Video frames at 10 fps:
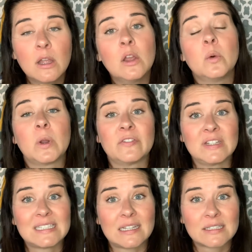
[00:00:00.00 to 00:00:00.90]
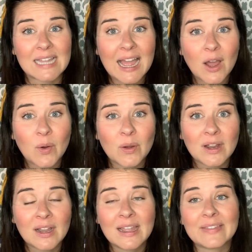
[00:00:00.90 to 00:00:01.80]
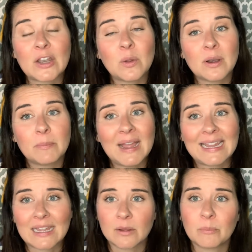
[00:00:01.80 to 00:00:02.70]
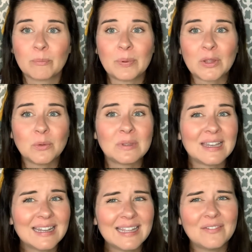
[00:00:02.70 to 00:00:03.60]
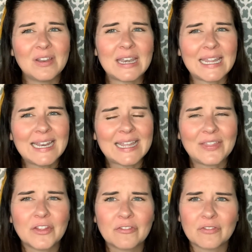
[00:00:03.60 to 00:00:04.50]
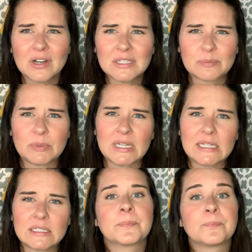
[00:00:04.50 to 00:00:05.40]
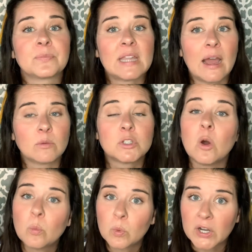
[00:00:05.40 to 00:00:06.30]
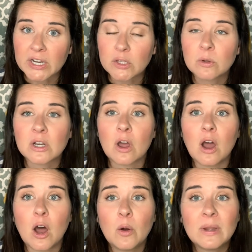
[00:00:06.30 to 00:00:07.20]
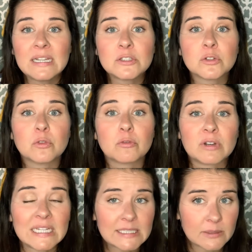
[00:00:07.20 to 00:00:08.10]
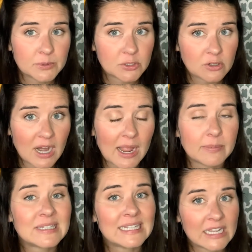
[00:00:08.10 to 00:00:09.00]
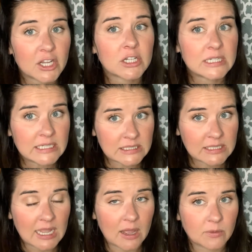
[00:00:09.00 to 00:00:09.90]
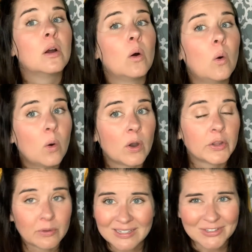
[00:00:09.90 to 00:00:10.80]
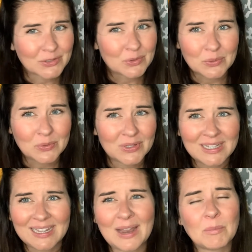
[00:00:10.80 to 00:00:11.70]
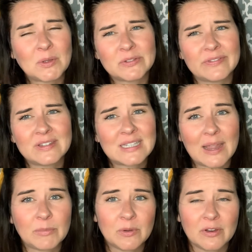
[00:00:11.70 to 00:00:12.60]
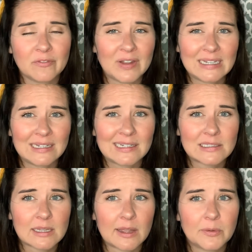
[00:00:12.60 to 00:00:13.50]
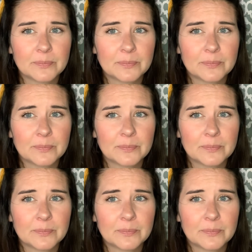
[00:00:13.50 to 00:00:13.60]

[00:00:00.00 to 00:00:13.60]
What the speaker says: What if it sells out? Then you end up buying it. But you didn't even need it in the first place. Now, don't worry. You can always resubscribe to get your discount. Or you can just Google it, and most of the time you can find a discount.